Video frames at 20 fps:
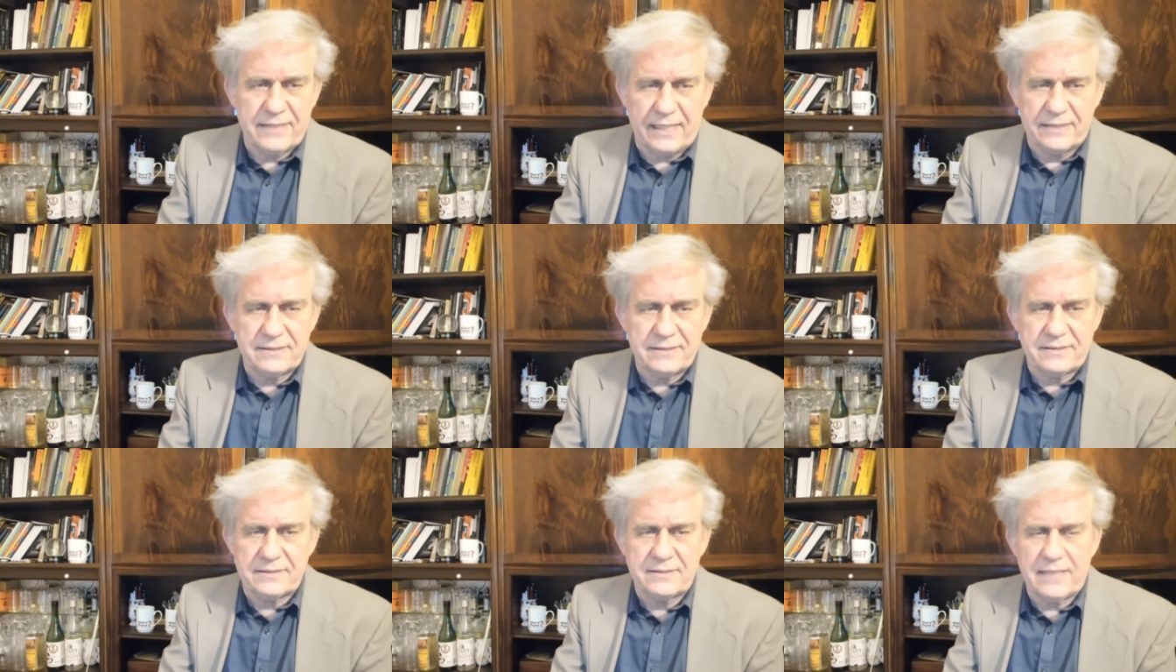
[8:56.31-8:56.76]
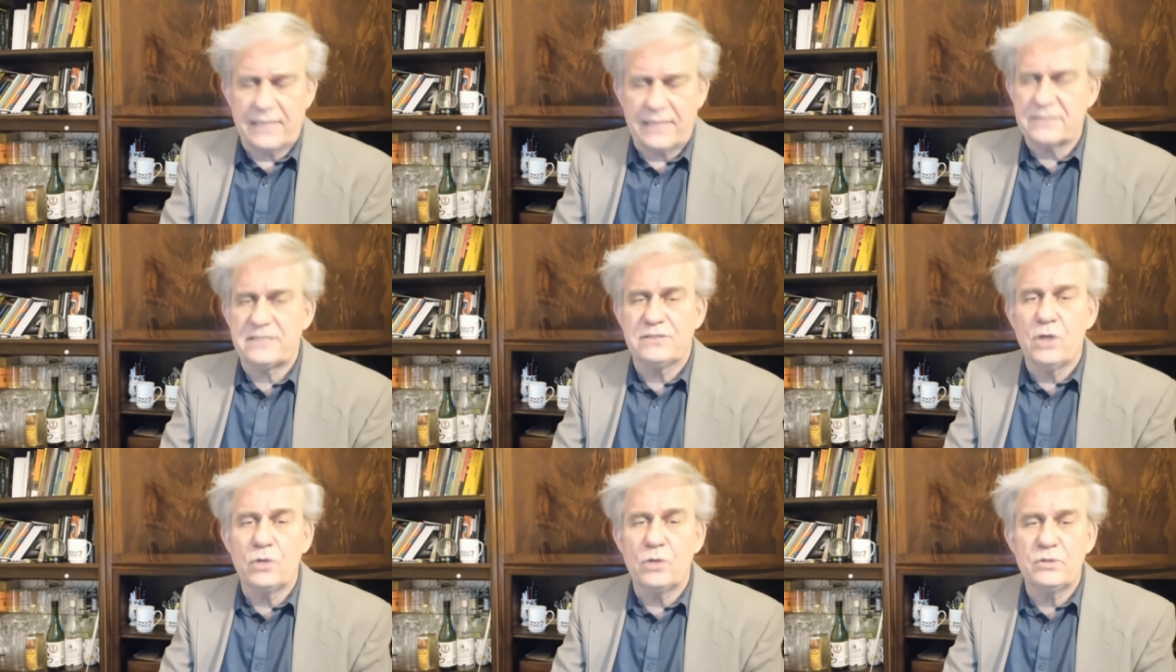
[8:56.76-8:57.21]
That's,
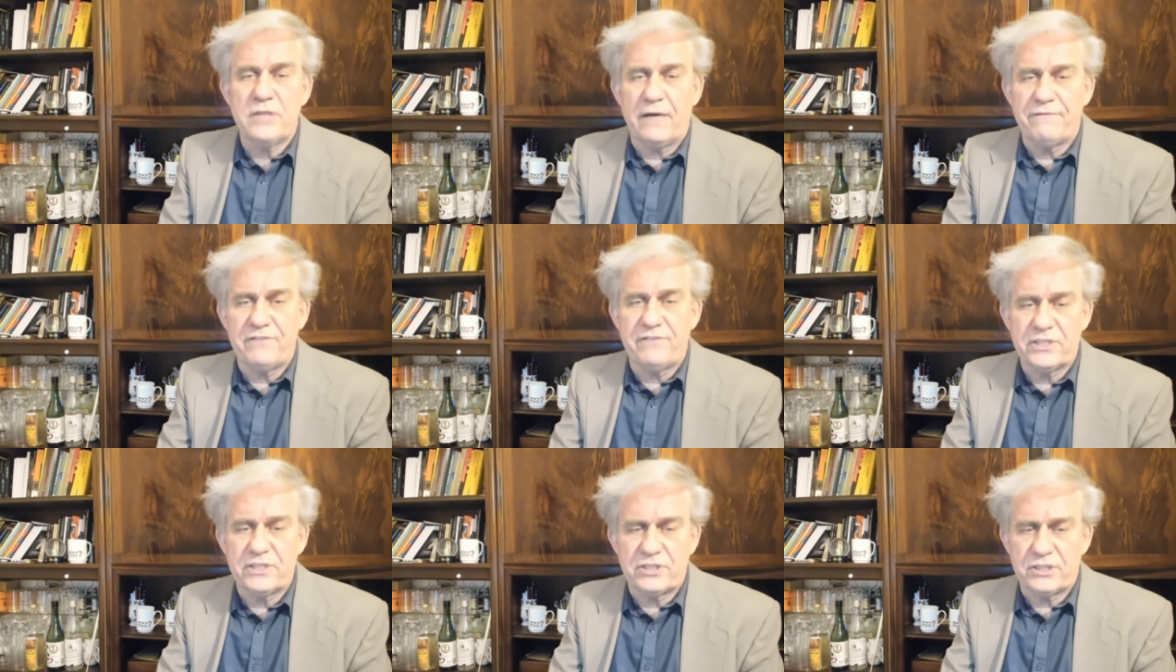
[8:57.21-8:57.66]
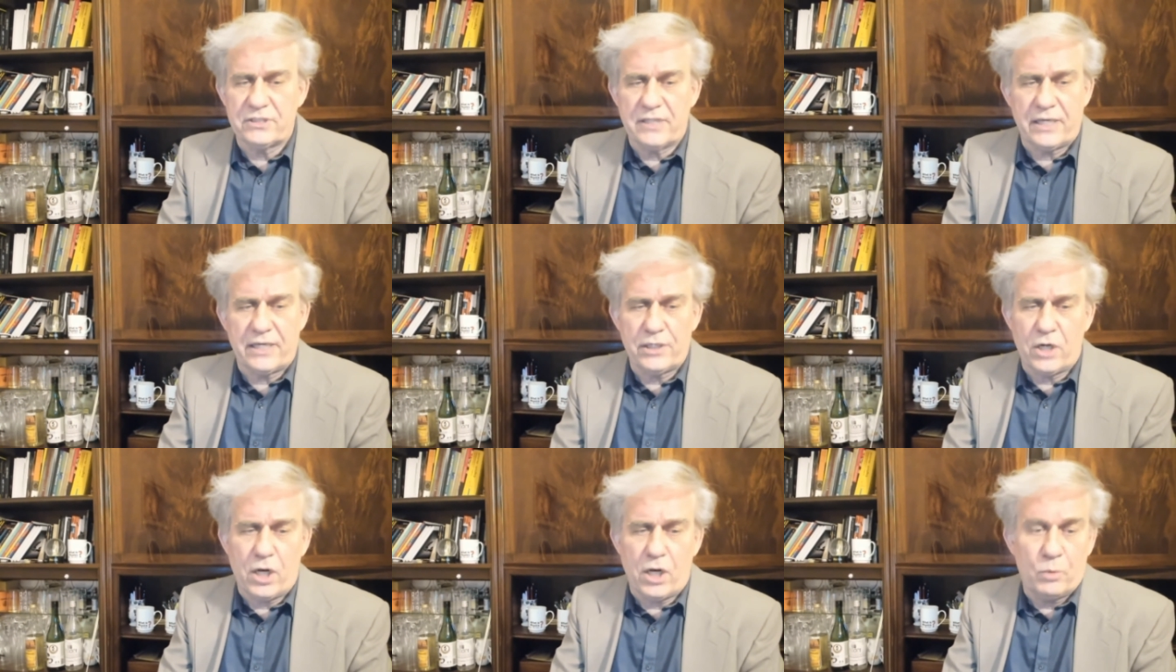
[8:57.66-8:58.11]
that's no definition
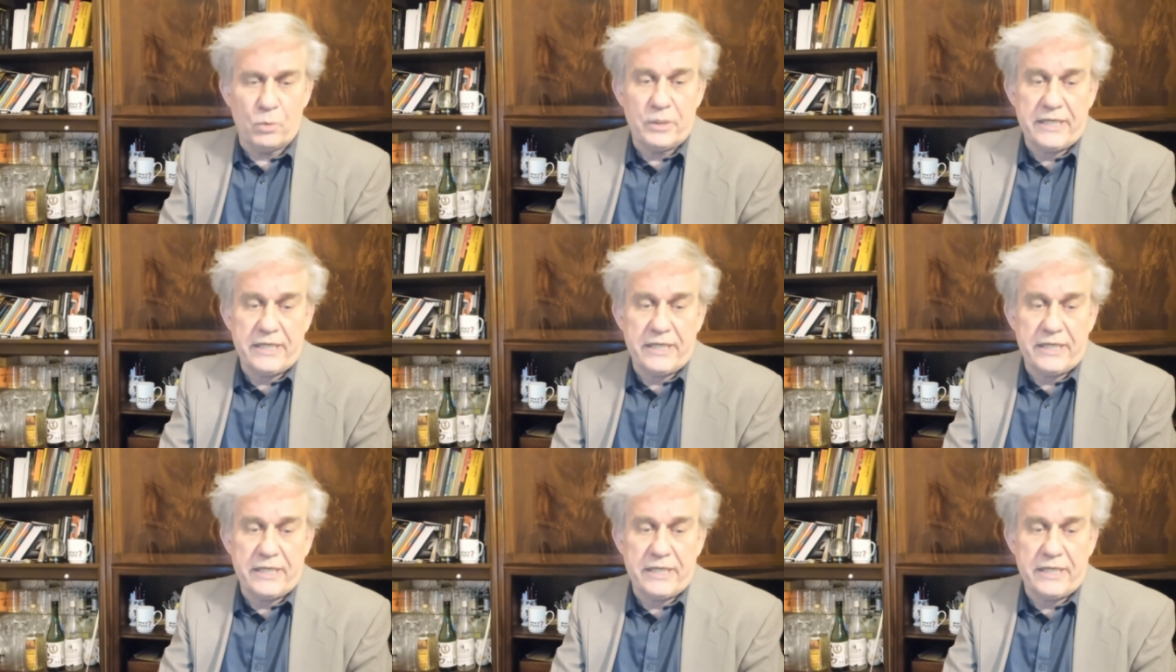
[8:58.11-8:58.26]
at all.